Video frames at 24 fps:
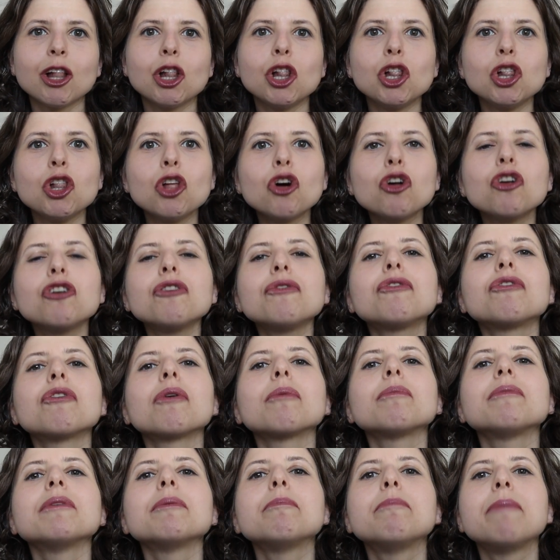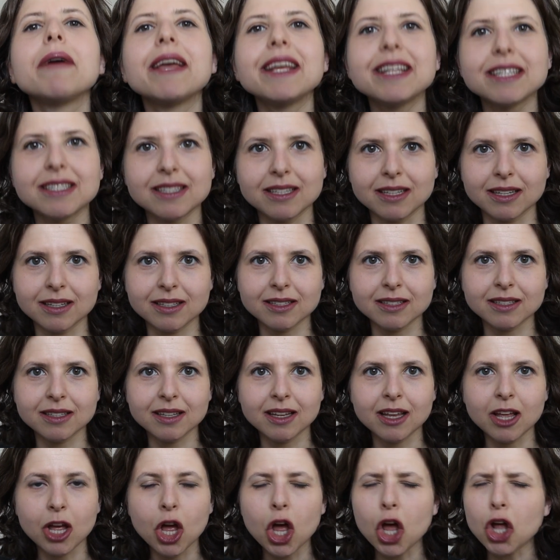Learn from the
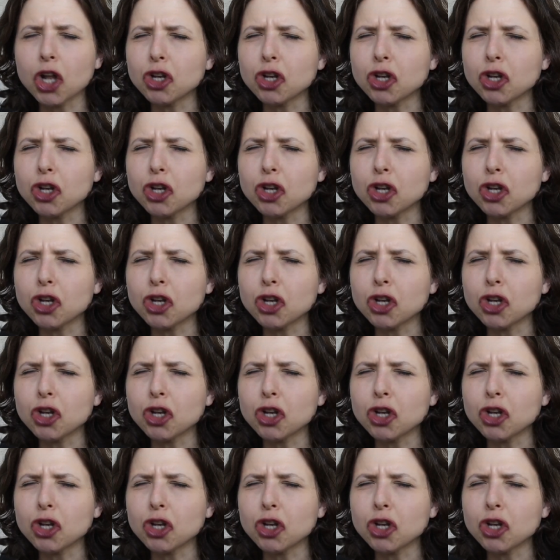basics.